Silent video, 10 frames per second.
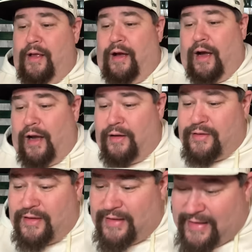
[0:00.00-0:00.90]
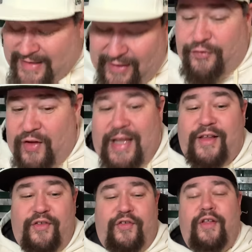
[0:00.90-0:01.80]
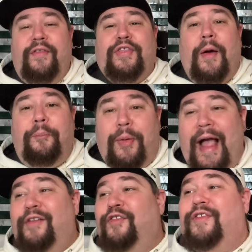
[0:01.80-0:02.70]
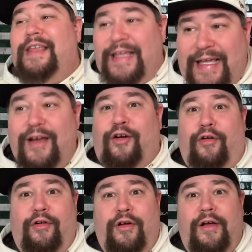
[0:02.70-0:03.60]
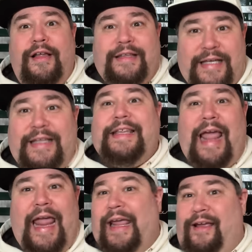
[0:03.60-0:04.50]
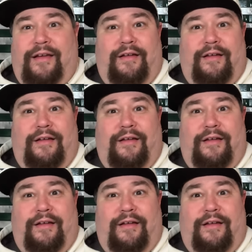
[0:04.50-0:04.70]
Uh, this is the best year to take